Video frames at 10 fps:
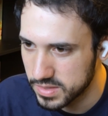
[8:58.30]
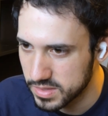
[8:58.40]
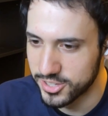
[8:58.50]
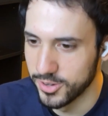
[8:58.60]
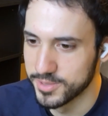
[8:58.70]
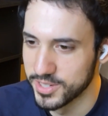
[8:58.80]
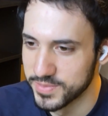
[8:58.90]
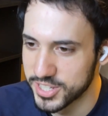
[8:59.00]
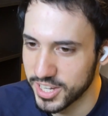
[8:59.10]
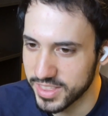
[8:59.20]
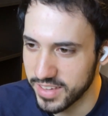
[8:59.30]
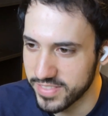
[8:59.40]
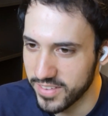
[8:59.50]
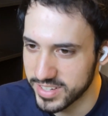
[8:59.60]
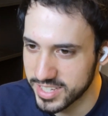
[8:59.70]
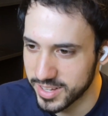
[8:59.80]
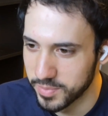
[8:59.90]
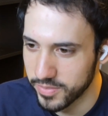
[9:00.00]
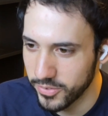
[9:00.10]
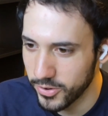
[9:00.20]
Some shit I've never seen
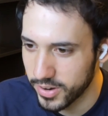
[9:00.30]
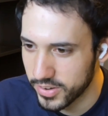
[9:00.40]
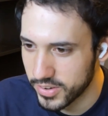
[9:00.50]
before.